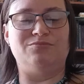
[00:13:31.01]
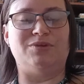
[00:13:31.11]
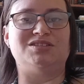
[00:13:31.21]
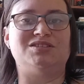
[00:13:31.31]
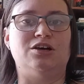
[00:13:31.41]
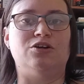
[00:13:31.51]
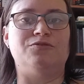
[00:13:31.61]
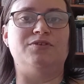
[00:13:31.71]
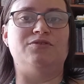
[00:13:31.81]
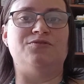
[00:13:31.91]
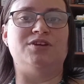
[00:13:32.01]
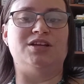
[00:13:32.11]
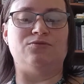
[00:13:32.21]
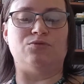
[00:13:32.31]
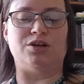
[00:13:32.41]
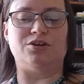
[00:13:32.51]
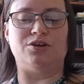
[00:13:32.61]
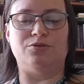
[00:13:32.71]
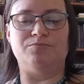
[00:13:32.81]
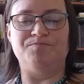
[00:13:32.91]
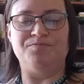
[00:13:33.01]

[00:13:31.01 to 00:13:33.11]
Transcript: myself, even if he didn't want to go,